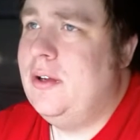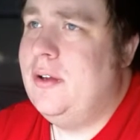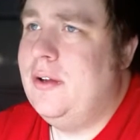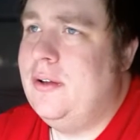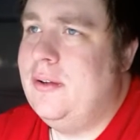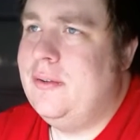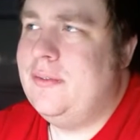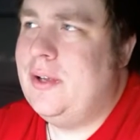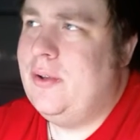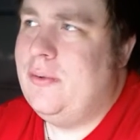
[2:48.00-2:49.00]

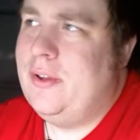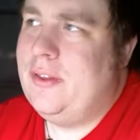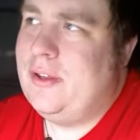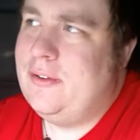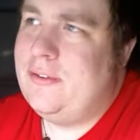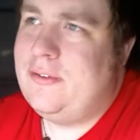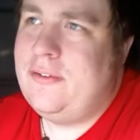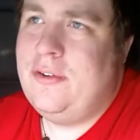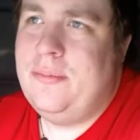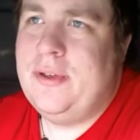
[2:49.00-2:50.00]
I don't really think it's
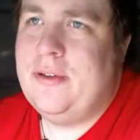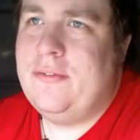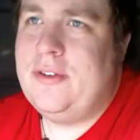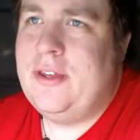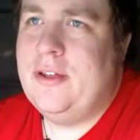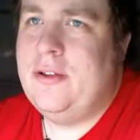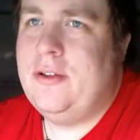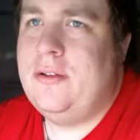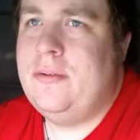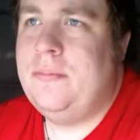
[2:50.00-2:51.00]
too big of a
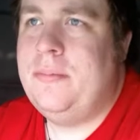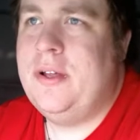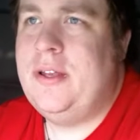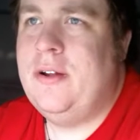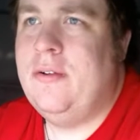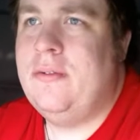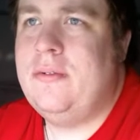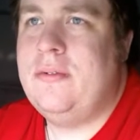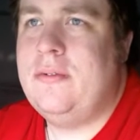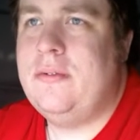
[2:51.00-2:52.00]
deal, but you don't
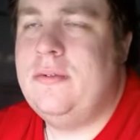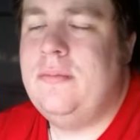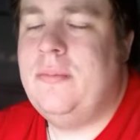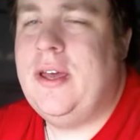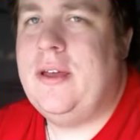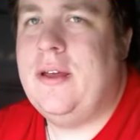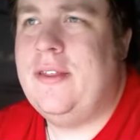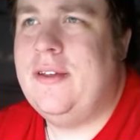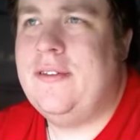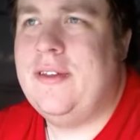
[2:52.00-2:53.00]
make, I
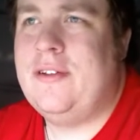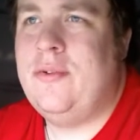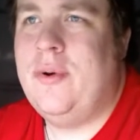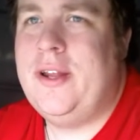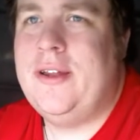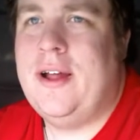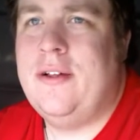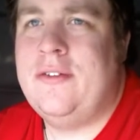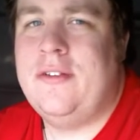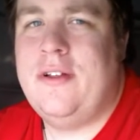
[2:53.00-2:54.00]
think it's like
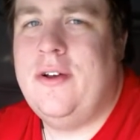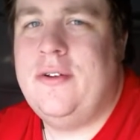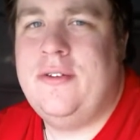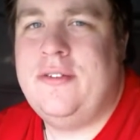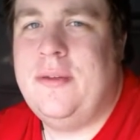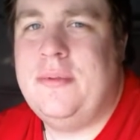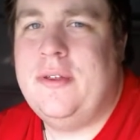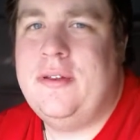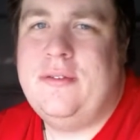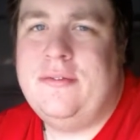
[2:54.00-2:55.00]
$20 a load or
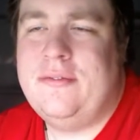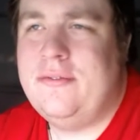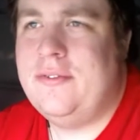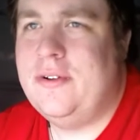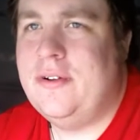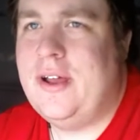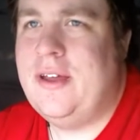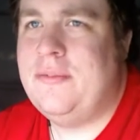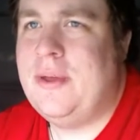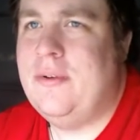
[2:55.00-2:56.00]
something for
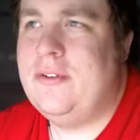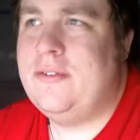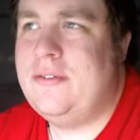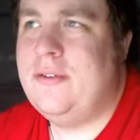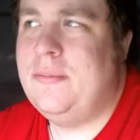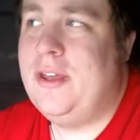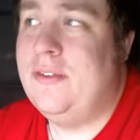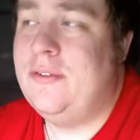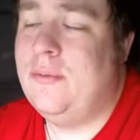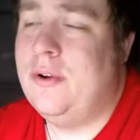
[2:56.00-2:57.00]
hazmat, which to me
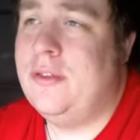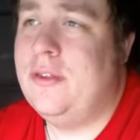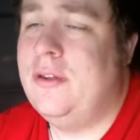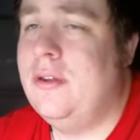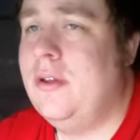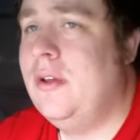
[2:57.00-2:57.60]
isn't worth it.